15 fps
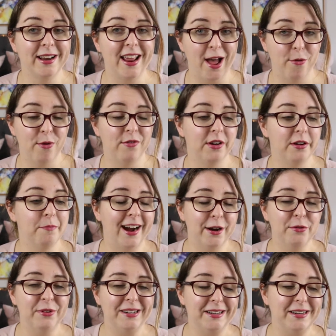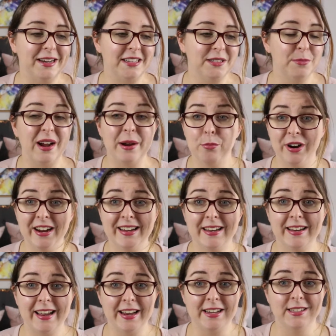However, I read it as my break
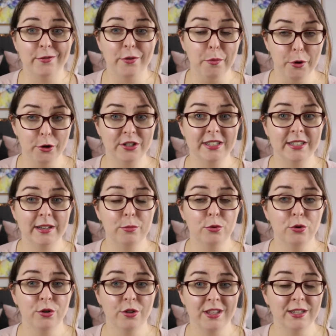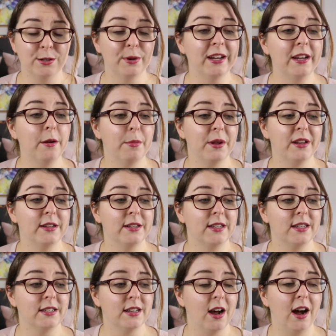in case of emergency book this week because